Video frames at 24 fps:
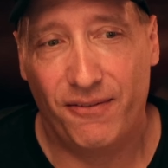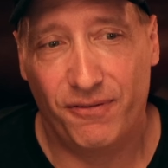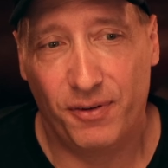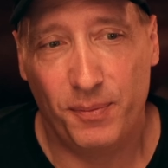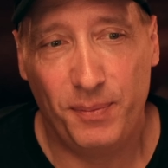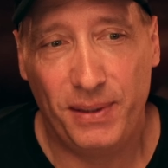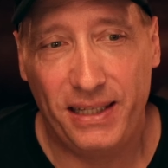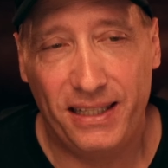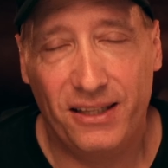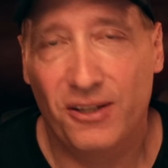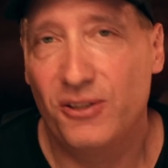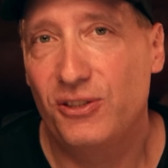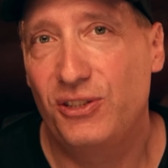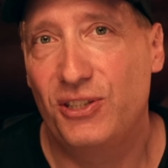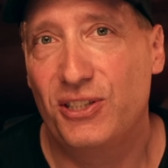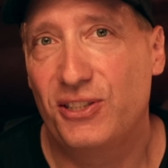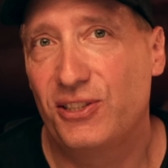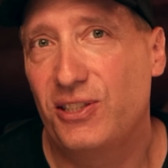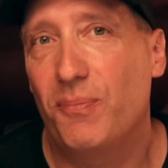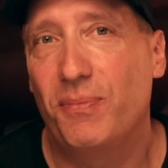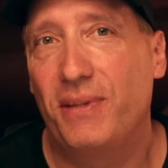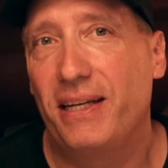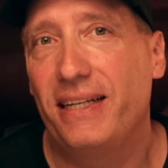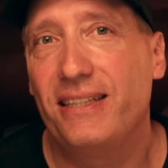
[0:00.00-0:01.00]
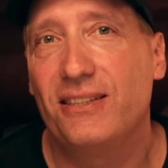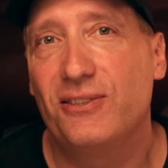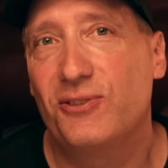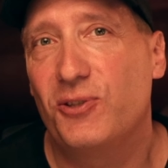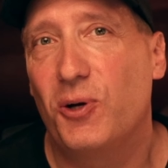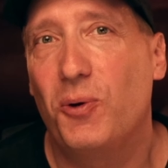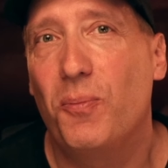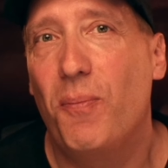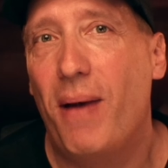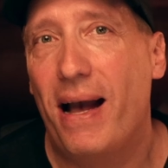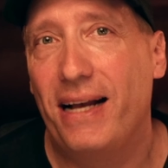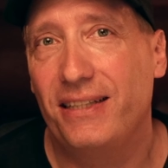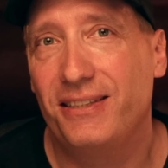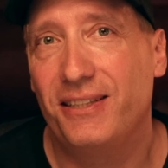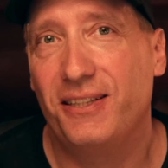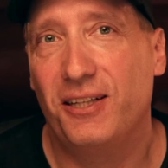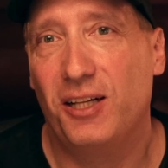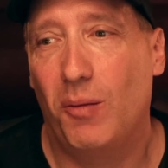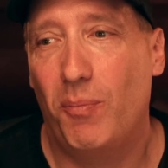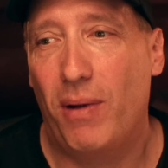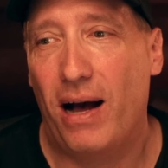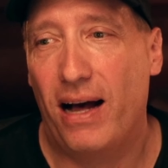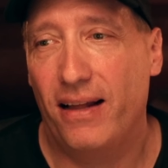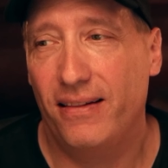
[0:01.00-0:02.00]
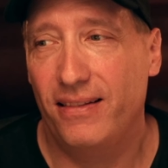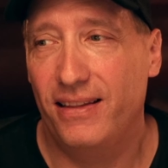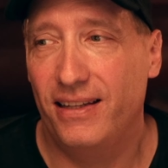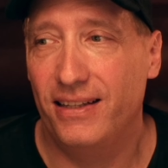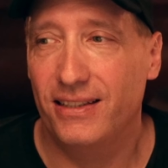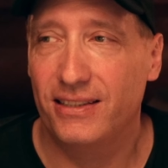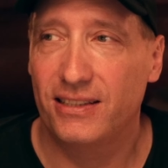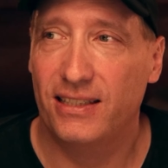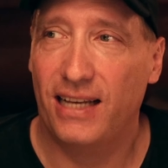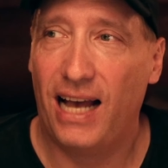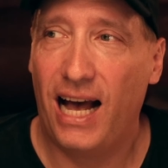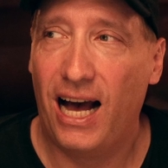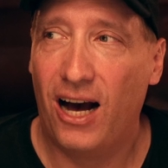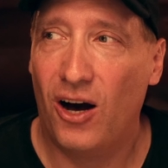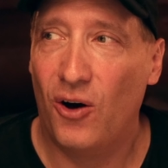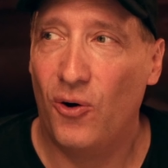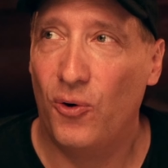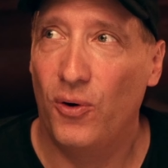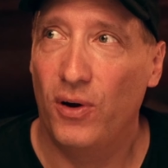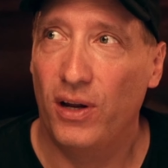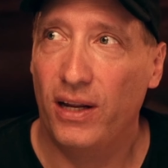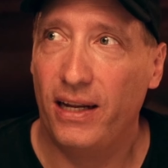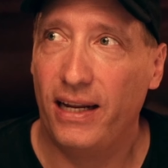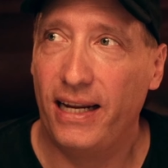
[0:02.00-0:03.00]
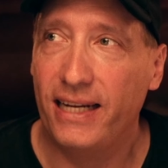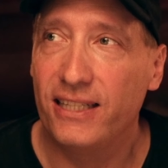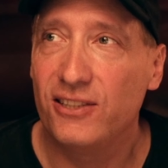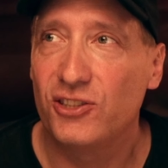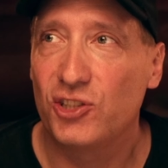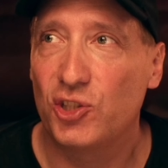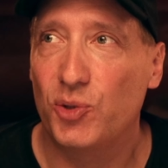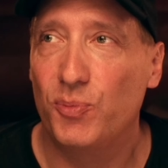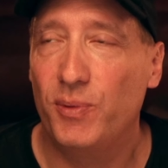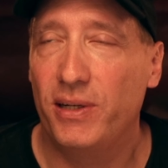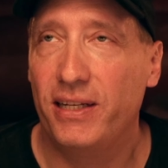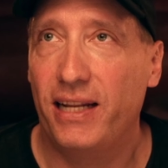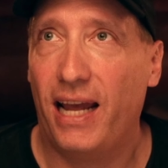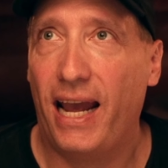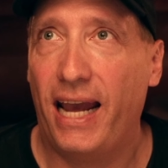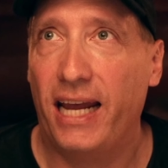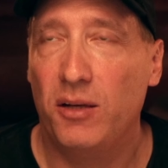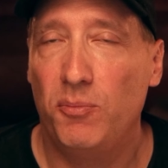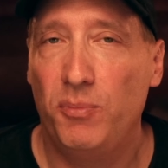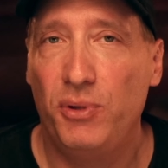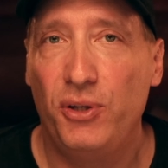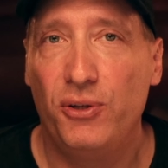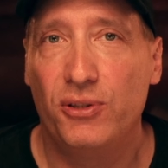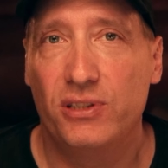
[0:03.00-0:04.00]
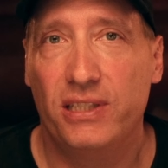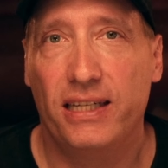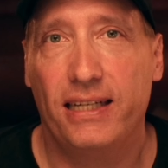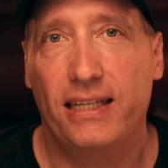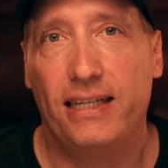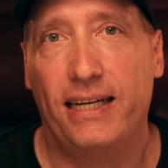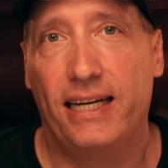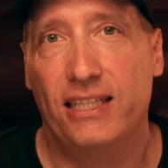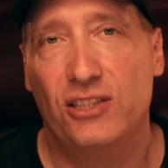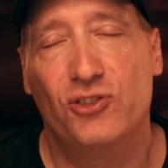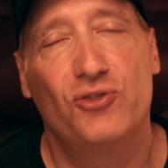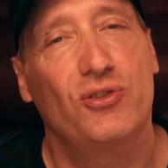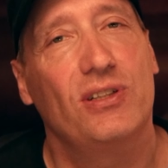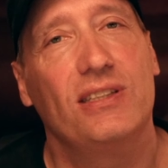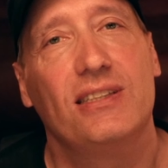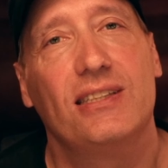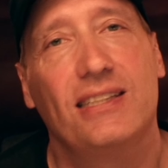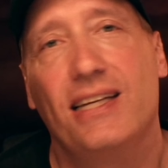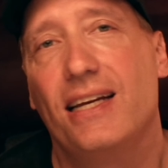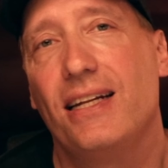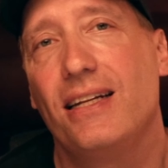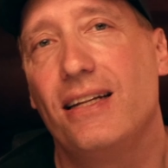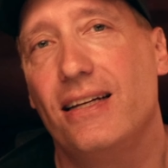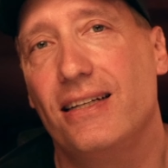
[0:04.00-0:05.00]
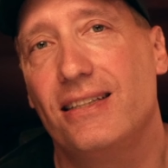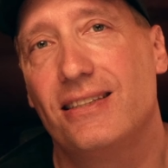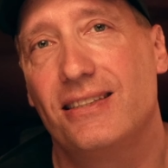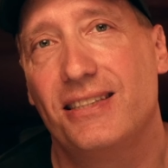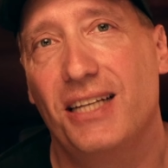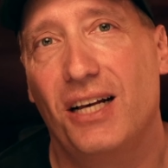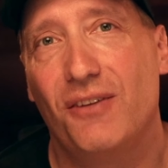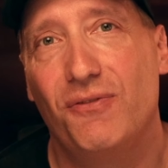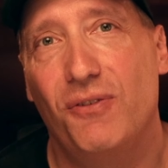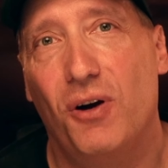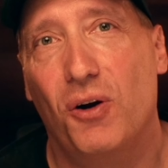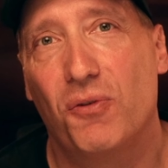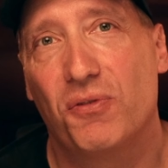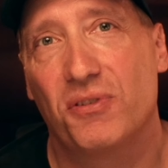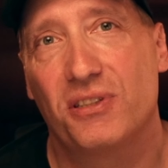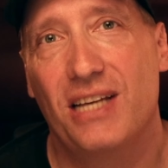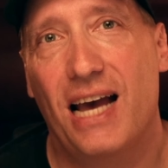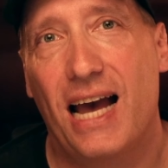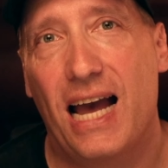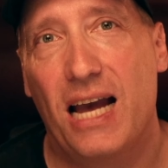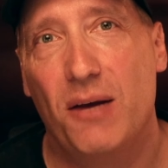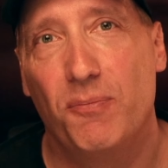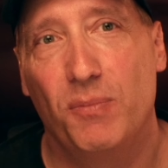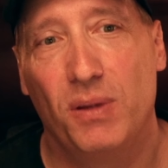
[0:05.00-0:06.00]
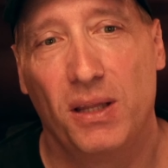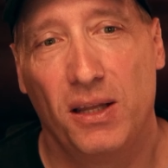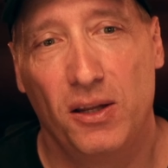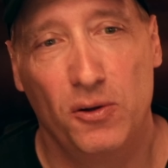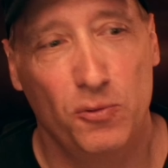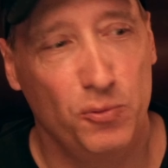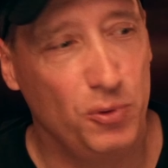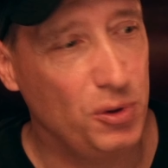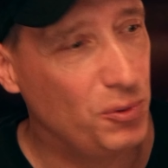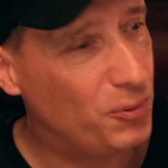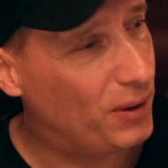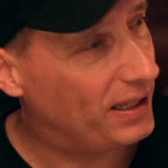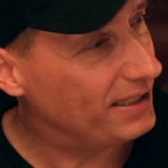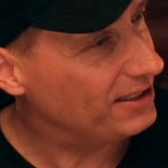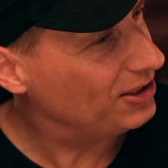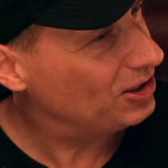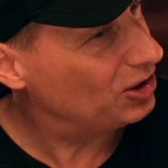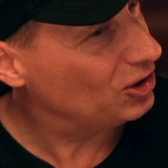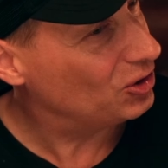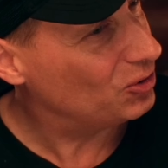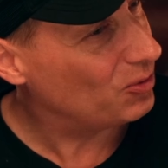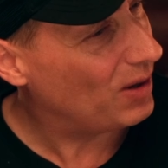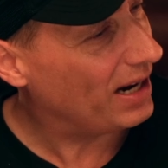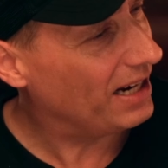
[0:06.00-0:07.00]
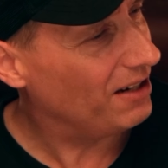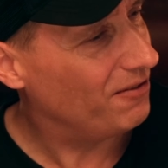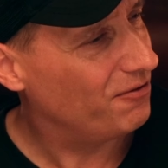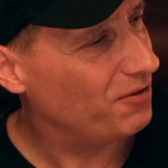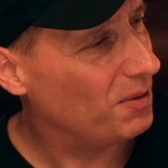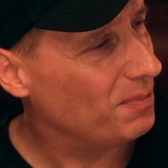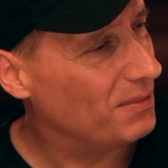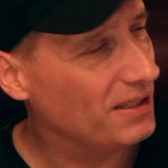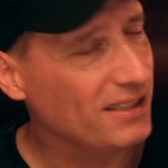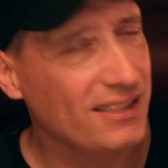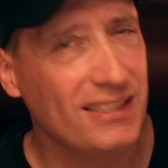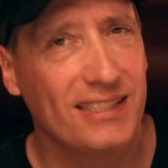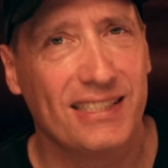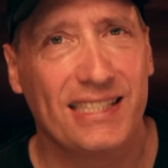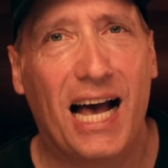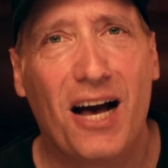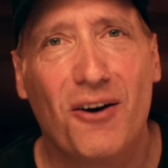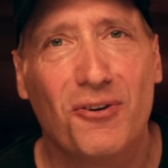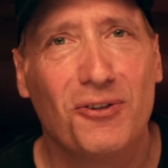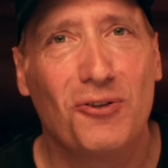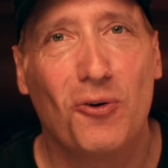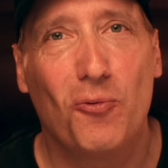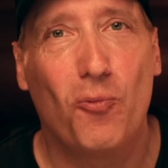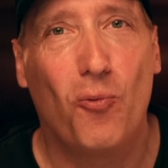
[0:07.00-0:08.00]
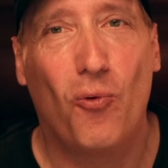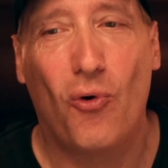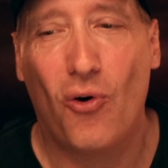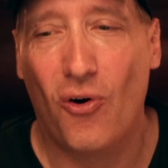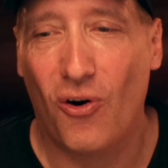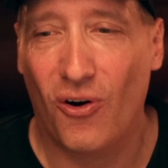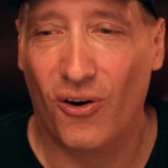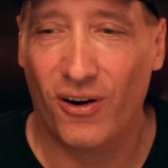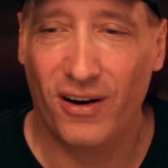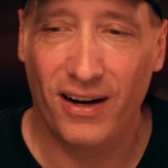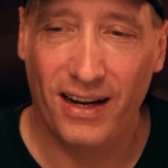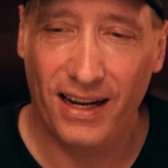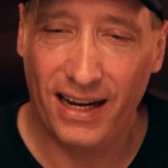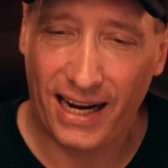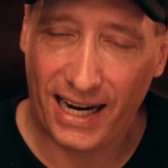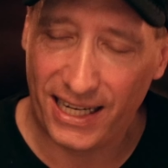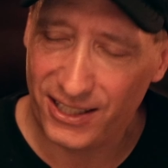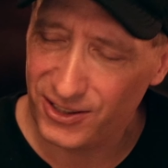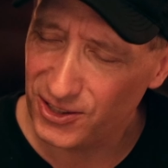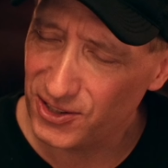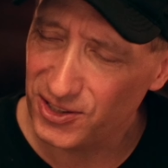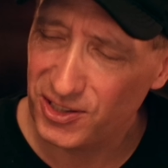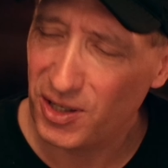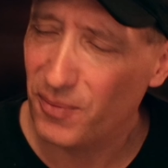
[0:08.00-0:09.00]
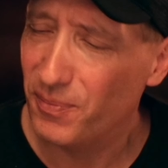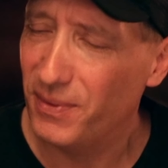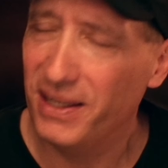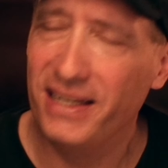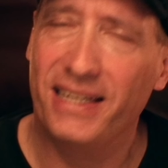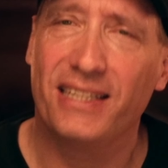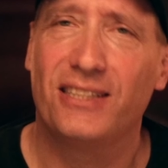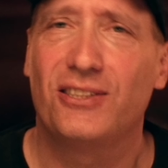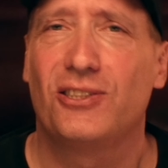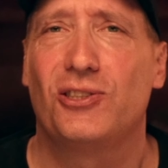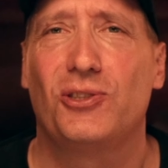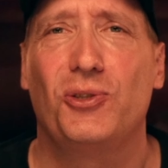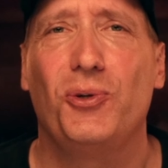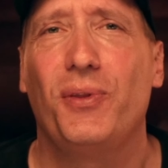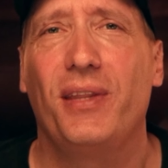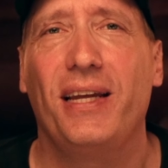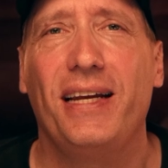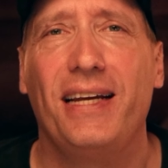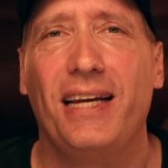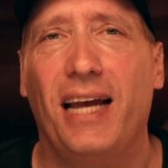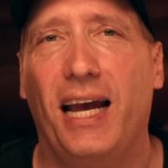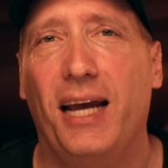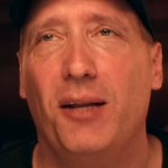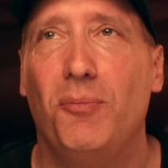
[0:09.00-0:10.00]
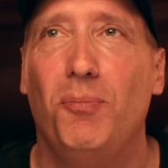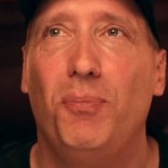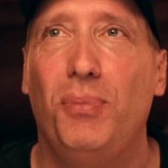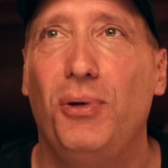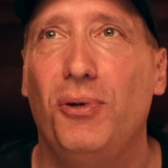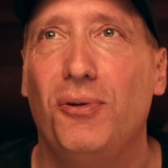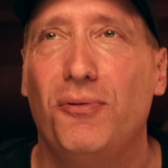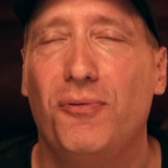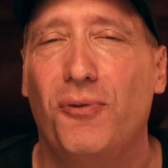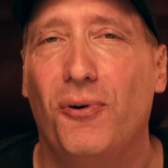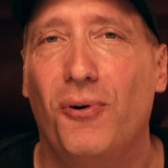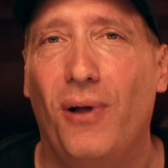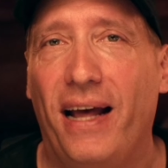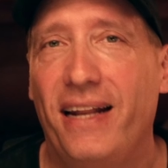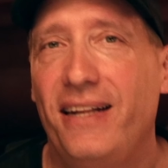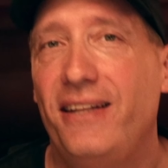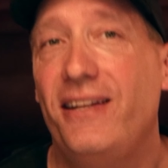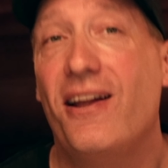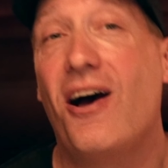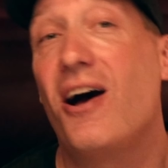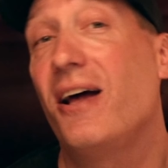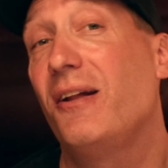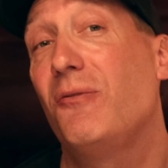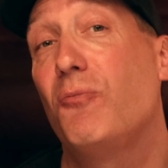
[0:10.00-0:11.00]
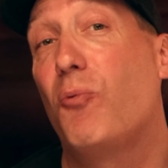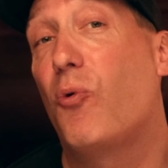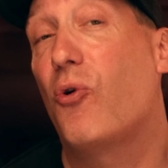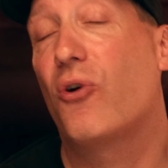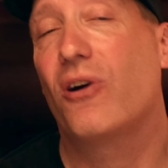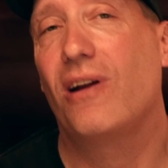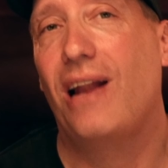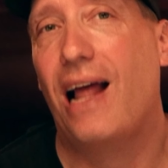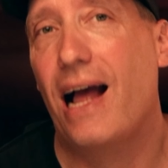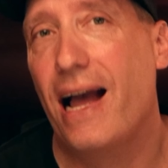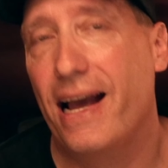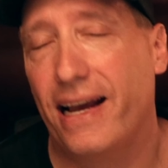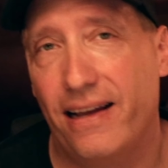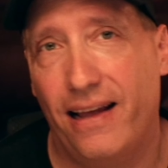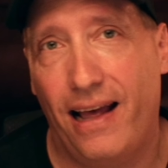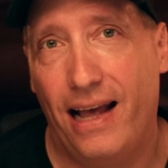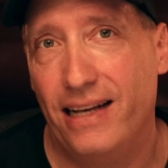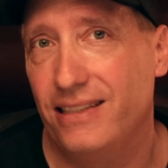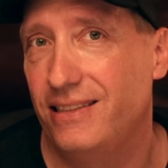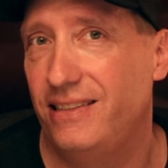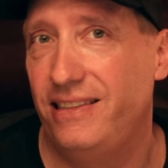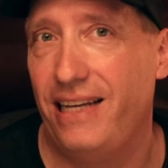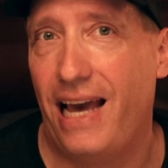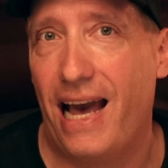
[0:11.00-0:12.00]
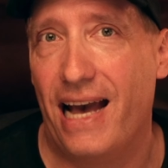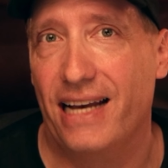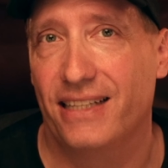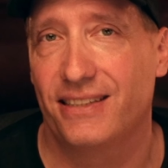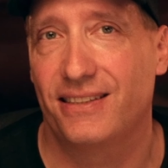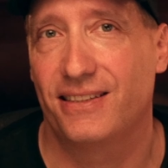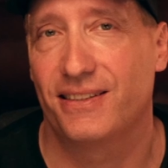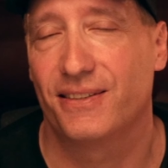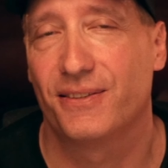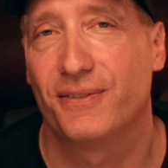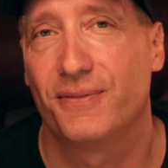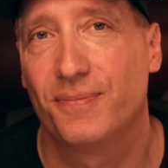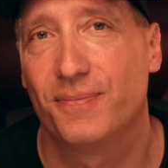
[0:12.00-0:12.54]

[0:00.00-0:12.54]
for me, there's just something so magical about this, how instrument and music can transcend itself over time. We went straight from the sound of war into something as soothing and beautiful and non-warlike as jazz.